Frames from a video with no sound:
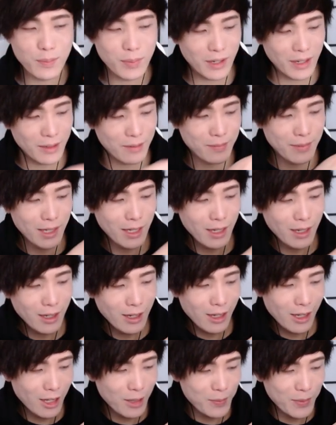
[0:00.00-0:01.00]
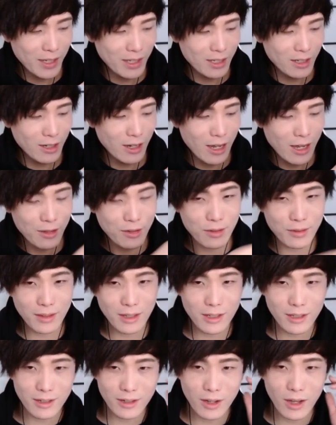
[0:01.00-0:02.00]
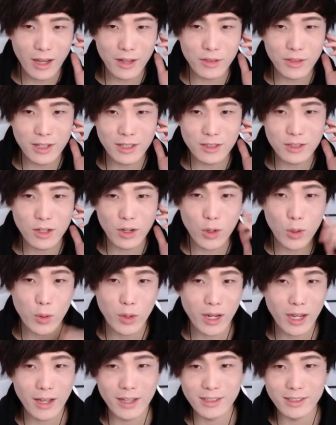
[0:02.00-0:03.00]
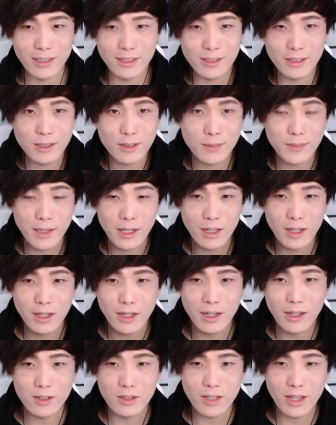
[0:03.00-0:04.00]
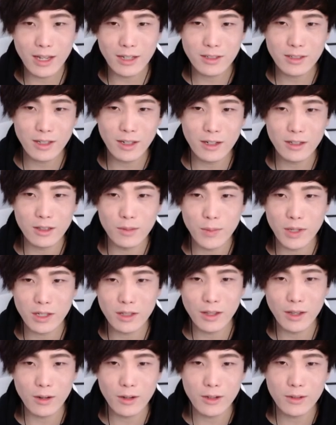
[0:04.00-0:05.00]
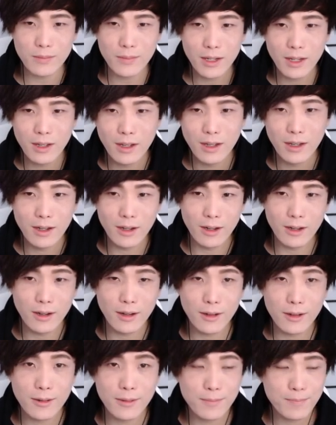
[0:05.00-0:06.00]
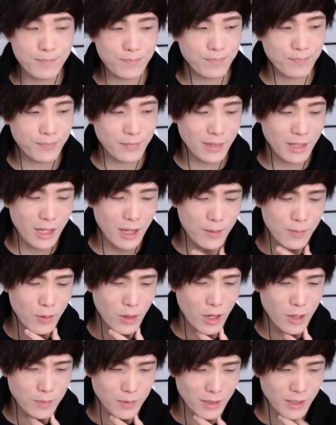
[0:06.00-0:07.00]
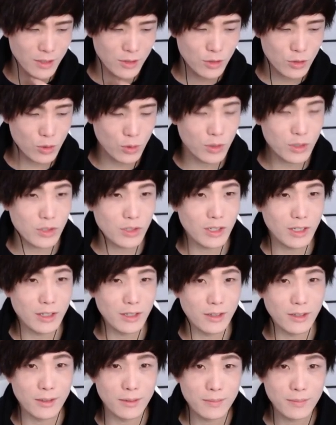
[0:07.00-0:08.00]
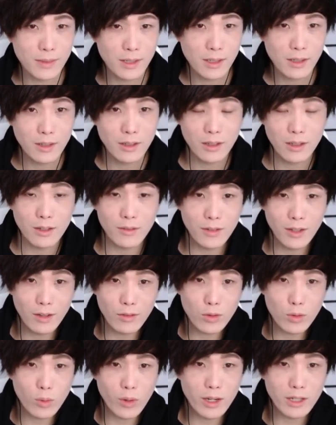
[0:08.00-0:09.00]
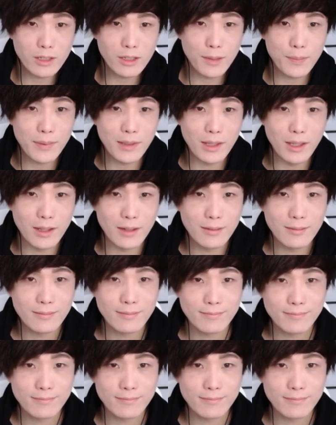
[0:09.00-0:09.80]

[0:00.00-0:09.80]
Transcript: But I mean, you know how you know how things go, guys. It's is X getting the McLaren? Um, yeah, probably as soon as he, if he ever wakes up again.